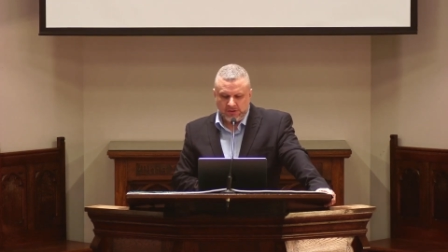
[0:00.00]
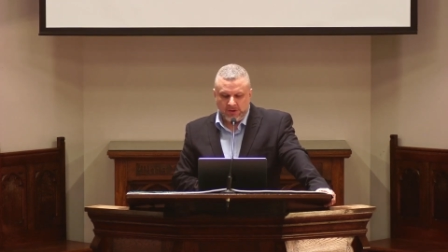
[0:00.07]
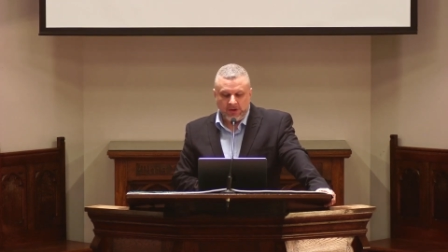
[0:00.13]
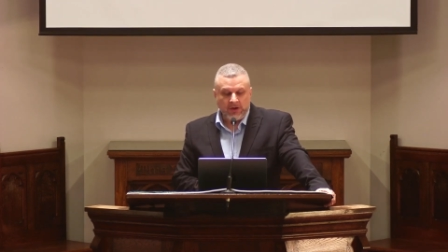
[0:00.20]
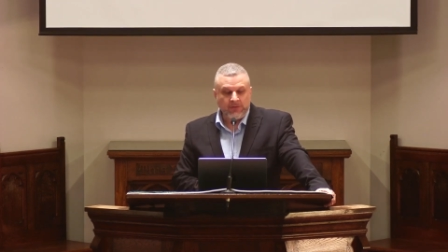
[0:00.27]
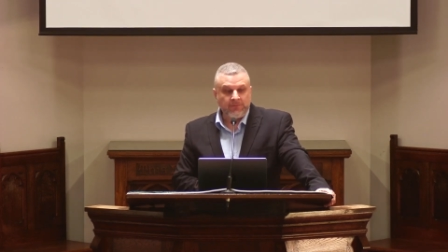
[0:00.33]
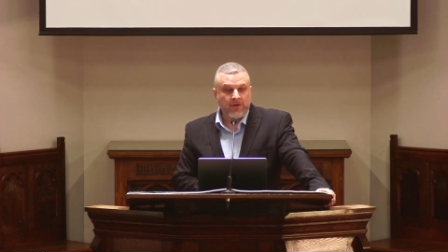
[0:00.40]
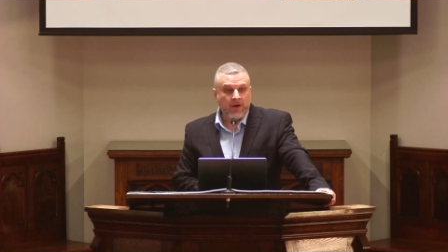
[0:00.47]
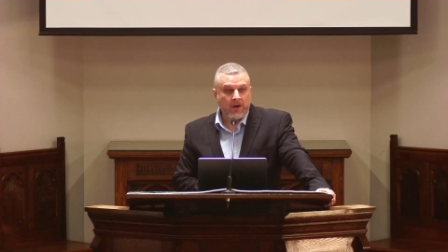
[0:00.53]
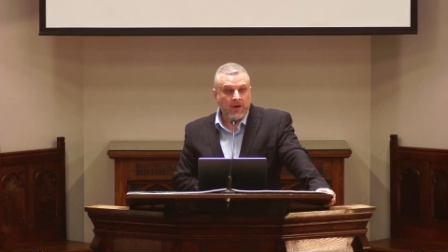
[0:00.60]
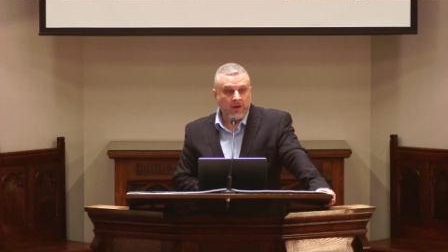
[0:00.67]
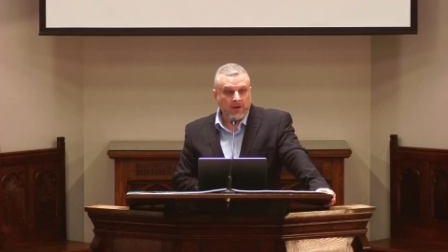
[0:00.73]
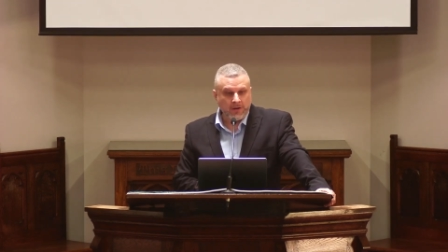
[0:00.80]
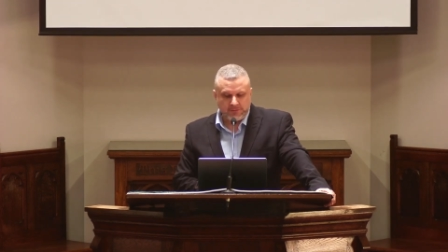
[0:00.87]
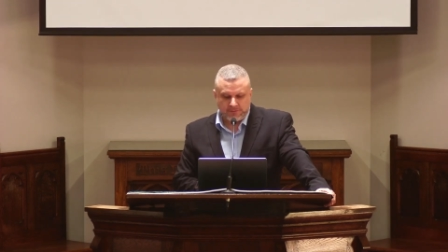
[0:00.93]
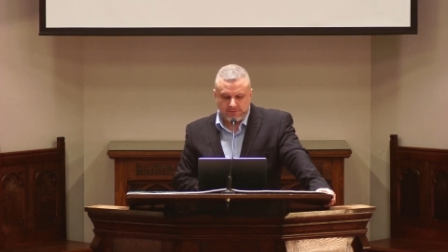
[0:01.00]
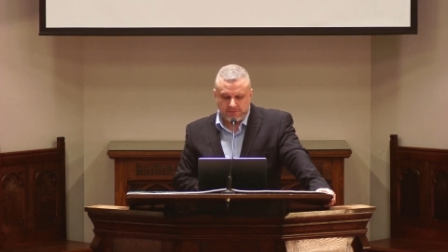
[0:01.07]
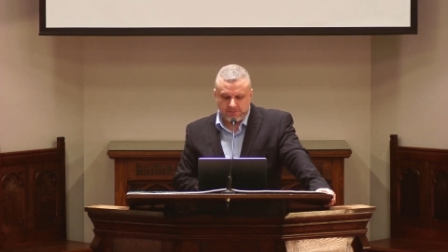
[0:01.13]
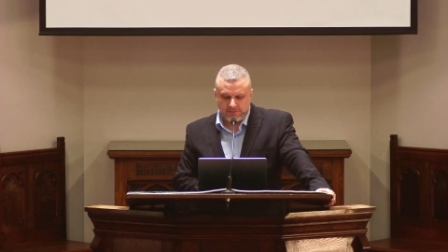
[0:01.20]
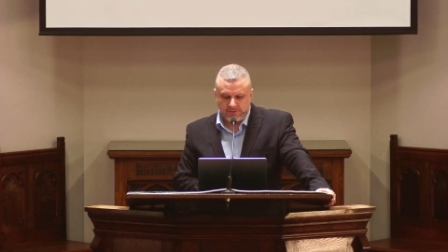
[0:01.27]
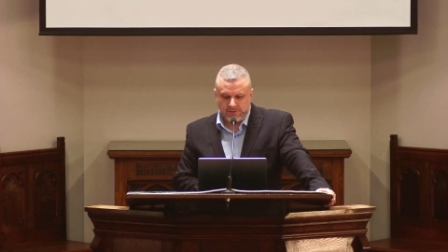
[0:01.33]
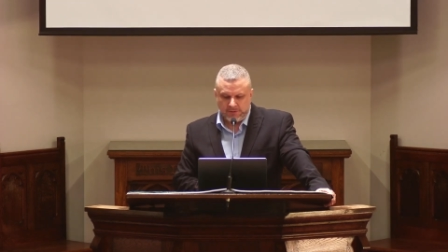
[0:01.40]
of
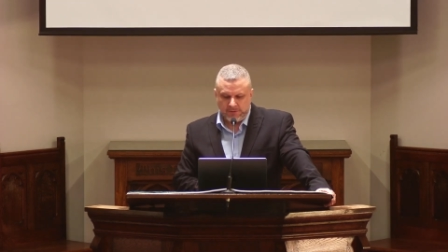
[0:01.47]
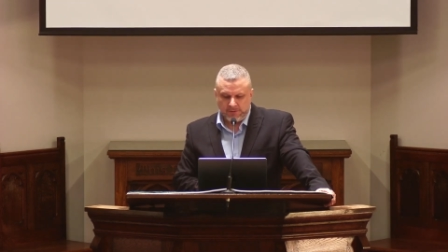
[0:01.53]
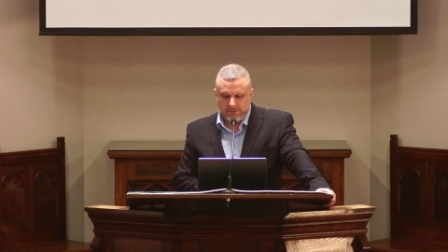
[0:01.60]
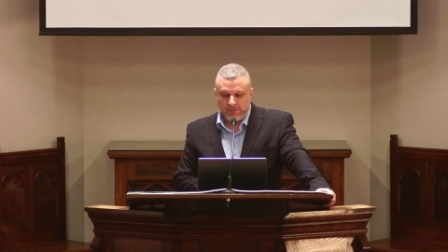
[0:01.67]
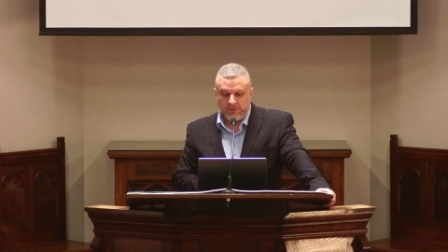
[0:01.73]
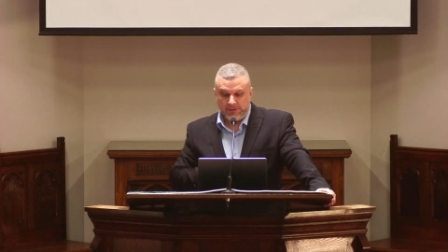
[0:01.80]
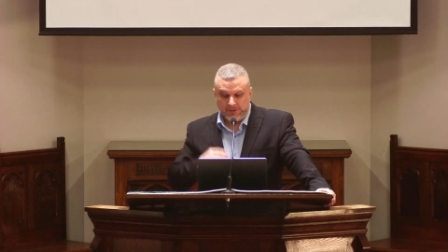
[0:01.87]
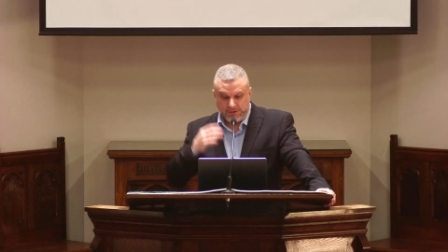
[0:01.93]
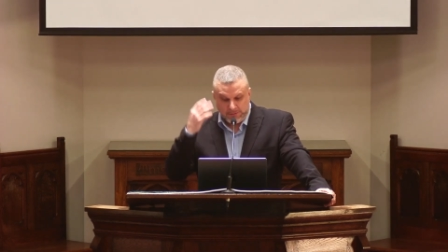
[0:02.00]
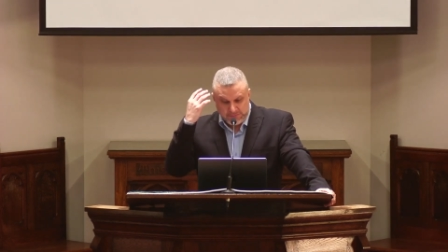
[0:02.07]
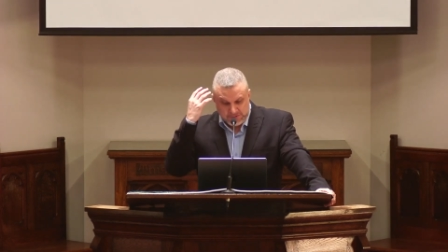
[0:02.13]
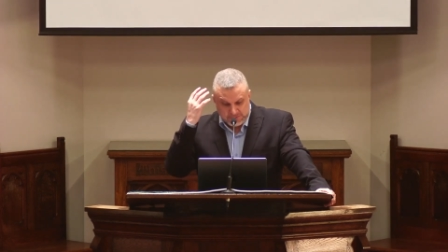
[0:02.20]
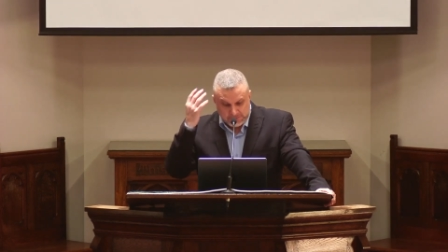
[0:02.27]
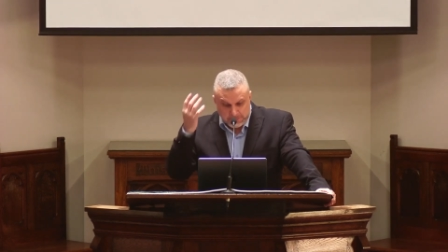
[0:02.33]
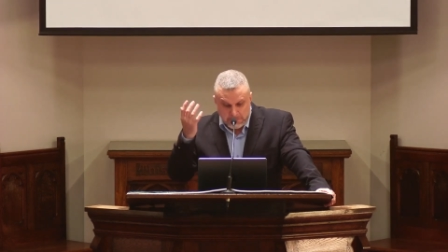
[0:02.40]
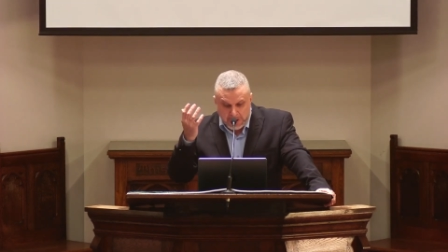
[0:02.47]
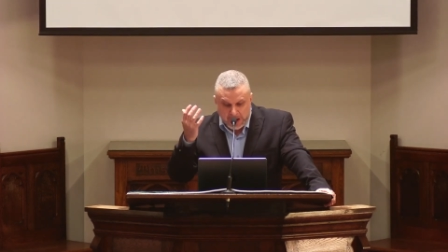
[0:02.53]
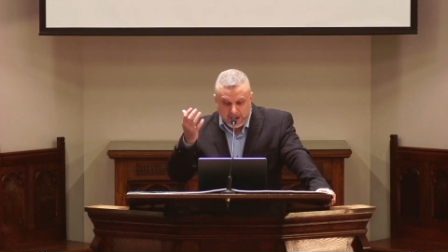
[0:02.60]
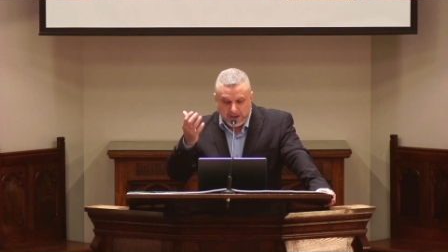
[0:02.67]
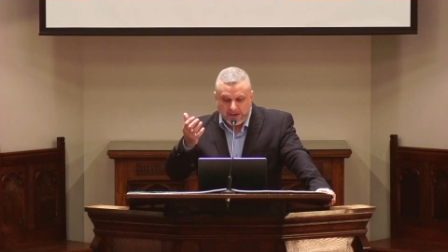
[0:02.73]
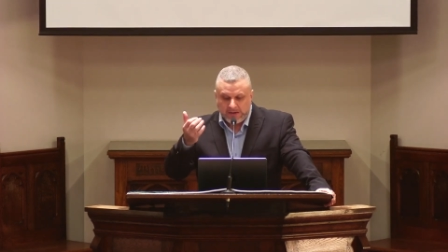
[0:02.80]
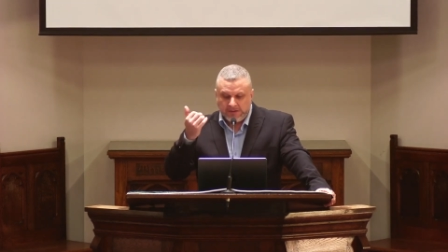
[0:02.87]
heart, well, it's
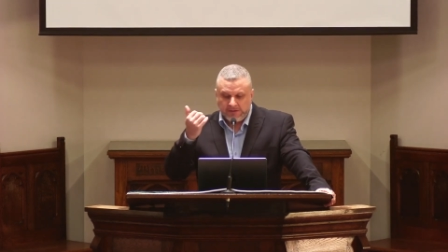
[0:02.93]
mind,